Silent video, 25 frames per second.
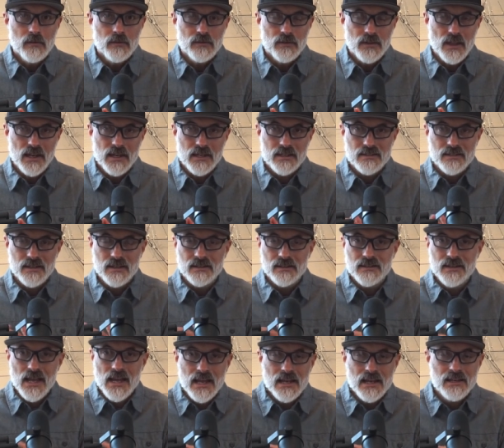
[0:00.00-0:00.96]
that is
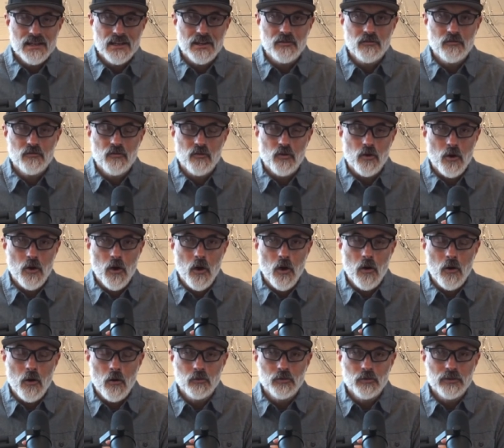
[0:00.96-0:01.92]
intended for
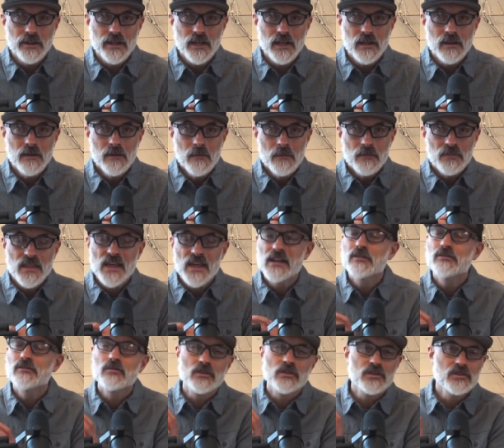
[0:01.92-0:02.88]
only, that
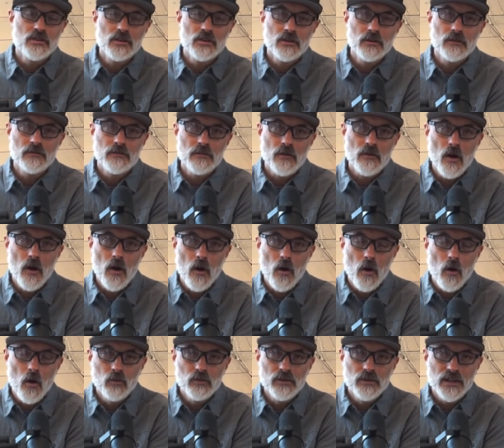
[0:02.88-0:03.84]
is reserved for
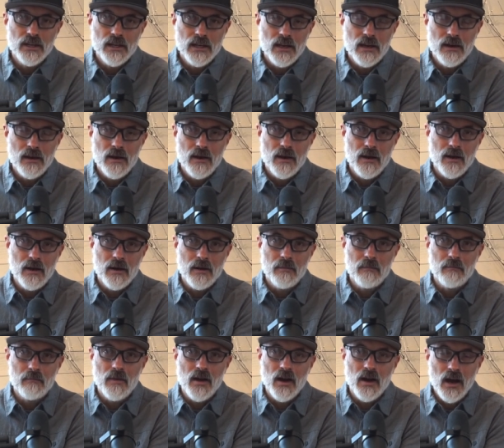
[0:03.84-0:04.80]
only a
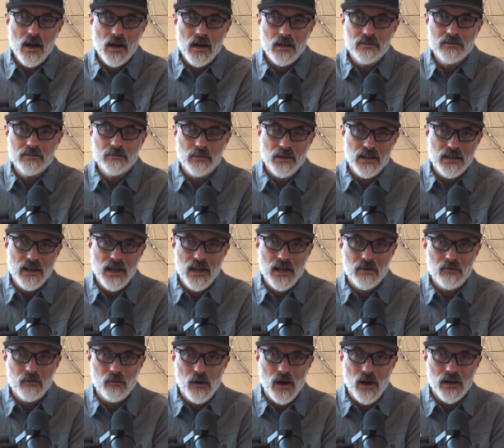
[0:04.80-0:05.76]
husband
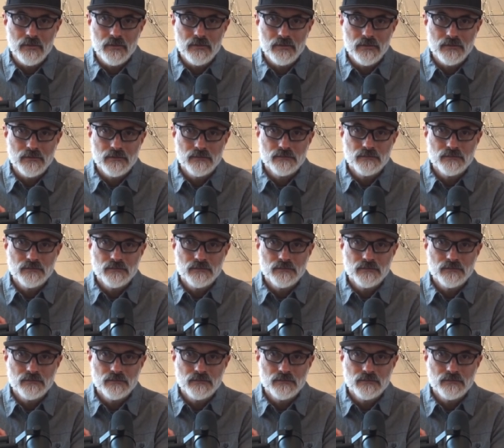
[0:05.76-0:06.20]
and wife.